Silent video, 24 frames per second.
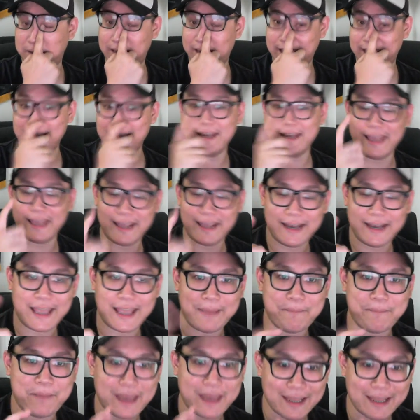
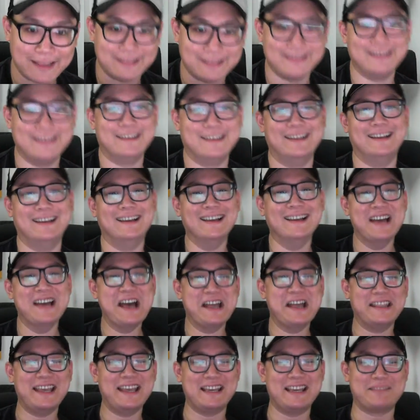NMN.
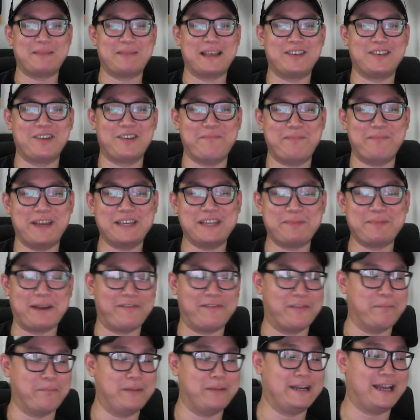That is my sort of benchmark
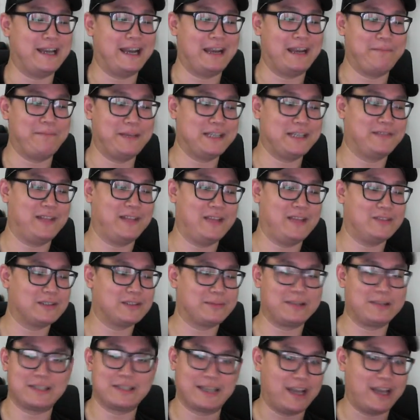for banana based flavors,
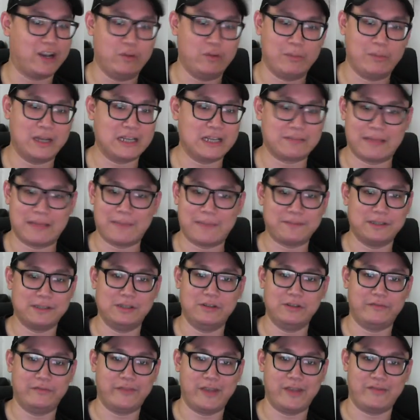because Hanuman is my
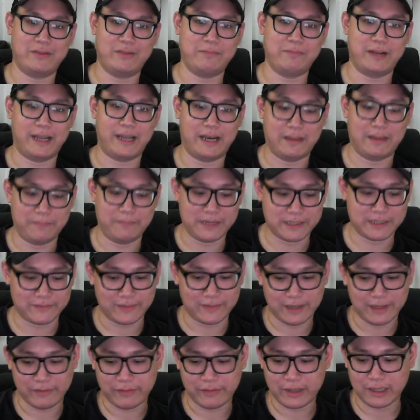absolute favorite banana based
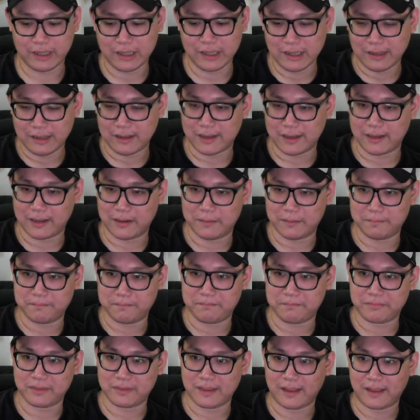flavor.
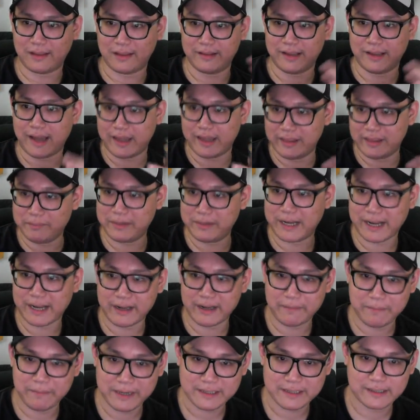The other
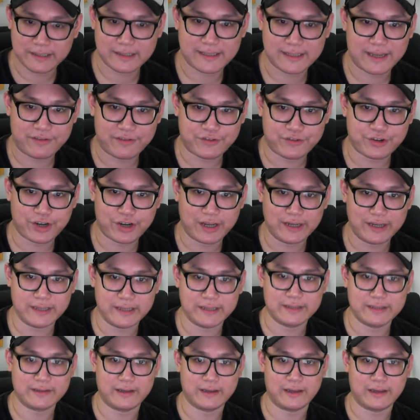banana bases I've tried
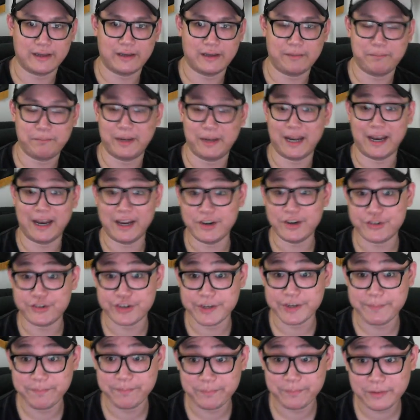is Banana
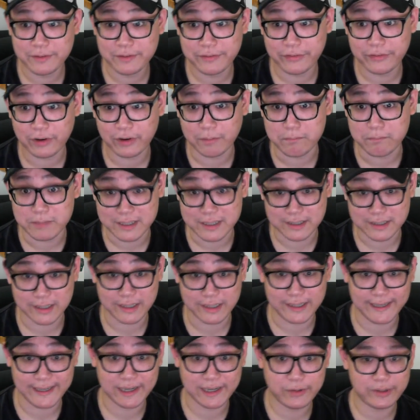Dream from Mr.
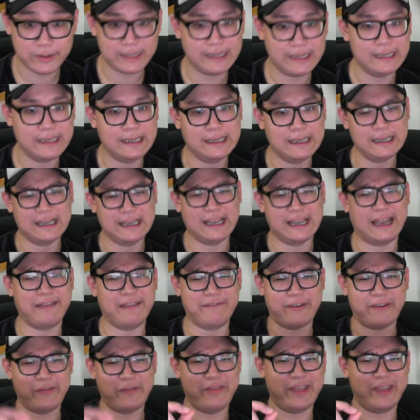Eliquid. I
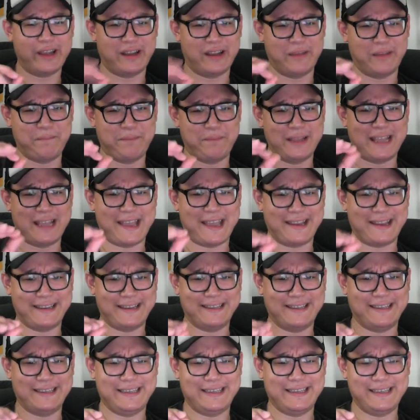found that a bit
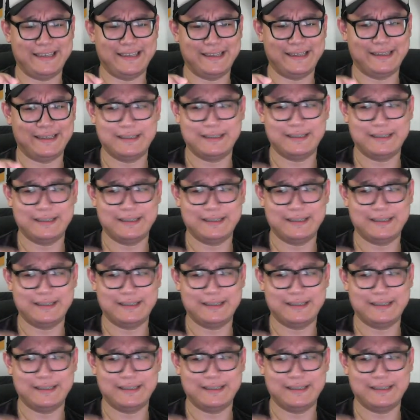anisey.